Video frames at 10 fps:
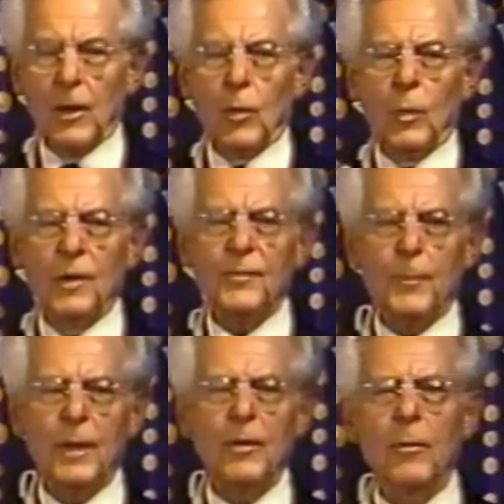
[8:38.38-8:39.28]
will
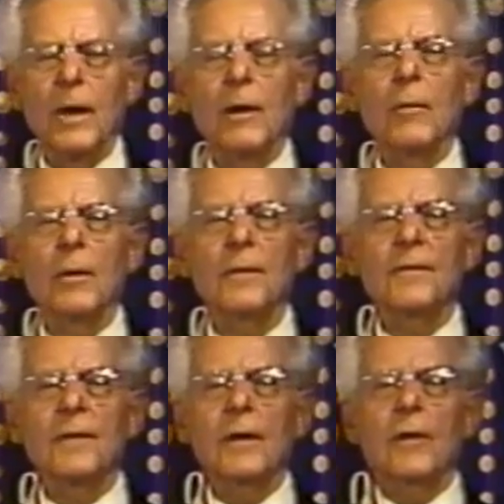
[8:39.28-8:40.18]
spread her errors
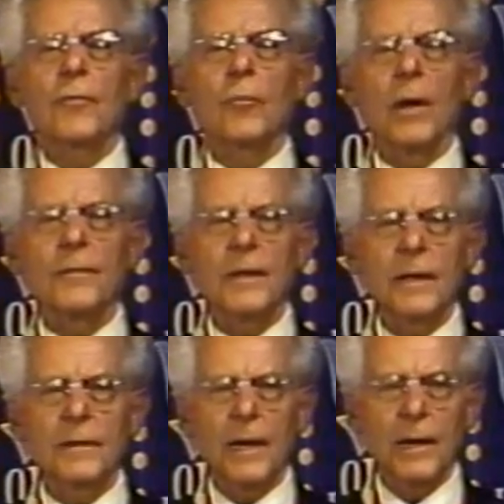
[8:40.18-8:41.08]
throughout the
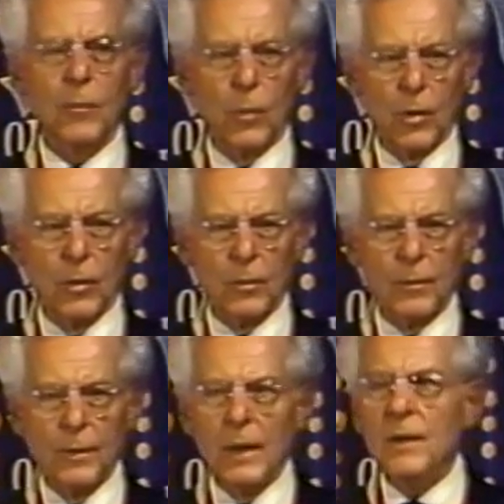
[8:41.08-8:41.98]
entire world.
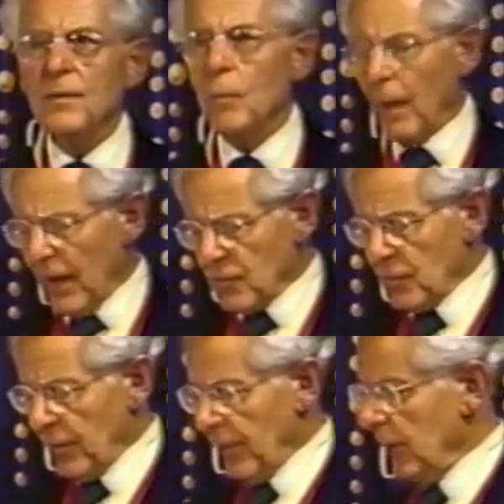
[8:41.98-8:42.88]
So
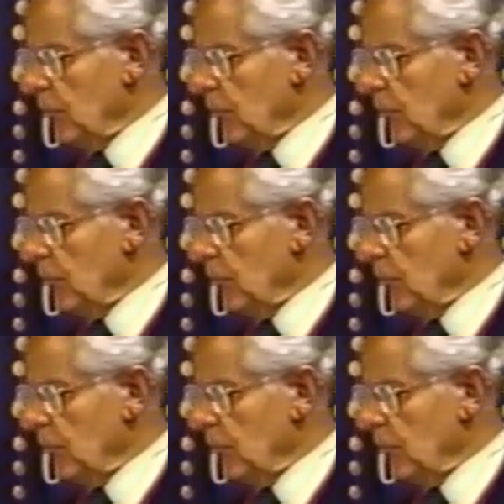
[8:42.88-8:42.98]
actually then